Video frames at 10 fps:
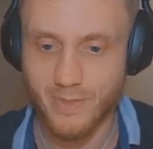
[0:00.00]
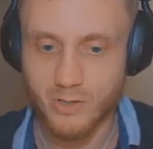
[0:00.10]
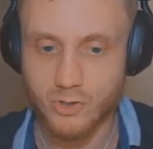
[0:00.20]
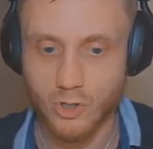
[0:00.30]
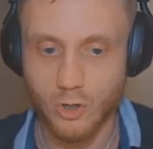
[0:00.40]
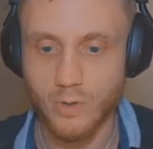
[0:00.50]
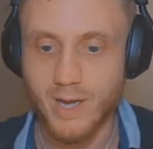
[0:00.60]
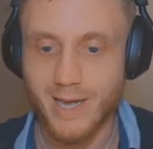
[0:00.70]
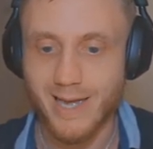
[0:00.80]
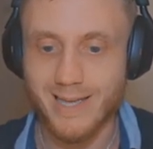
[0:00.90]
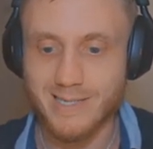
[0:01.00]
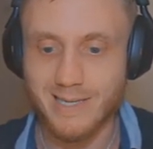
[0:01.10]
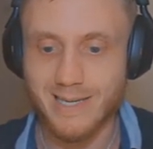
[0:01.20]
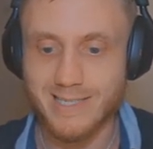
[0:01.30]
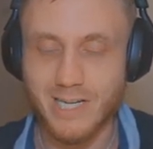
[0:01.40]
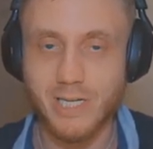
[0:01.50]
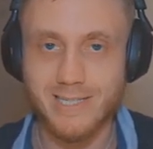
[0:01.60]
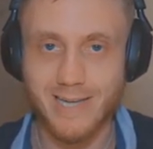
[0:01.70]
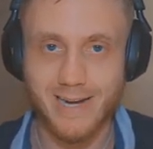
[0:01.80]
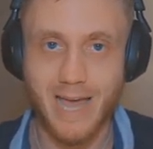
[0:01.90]
So it's essentially
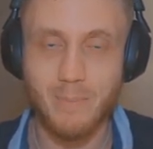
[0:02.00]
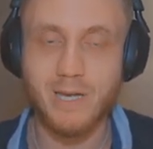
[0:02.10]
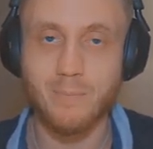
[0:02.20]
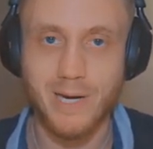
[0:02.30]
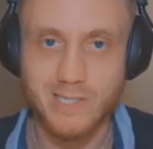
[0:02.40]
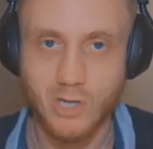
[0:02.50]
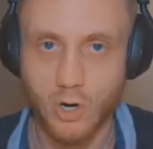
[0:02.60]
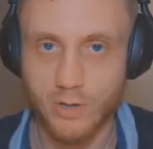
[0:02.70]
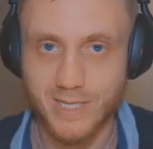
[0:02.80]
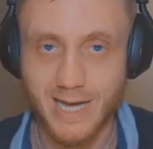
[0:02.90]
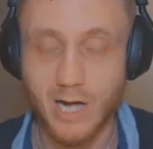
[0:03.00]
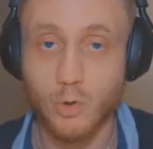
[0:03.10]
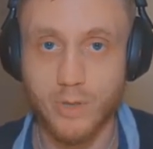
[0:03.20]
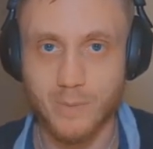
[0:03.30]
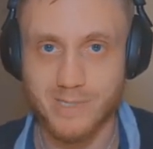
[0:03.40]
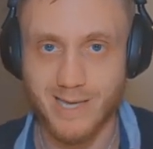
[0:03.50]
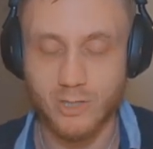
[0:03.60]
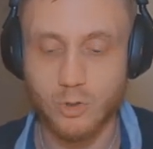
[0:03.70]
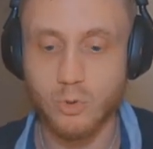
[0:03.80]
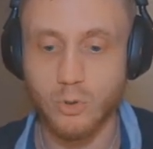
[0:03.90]
dynamic based on the algorithms
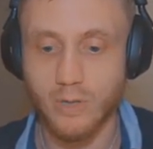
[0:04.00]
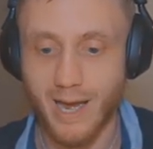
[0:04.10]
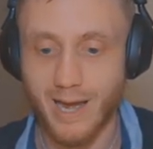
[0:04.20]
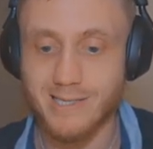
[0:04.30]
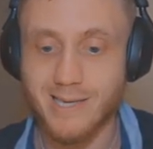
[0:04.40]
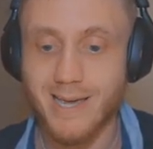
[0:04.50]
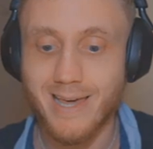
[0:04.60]
that Google Ads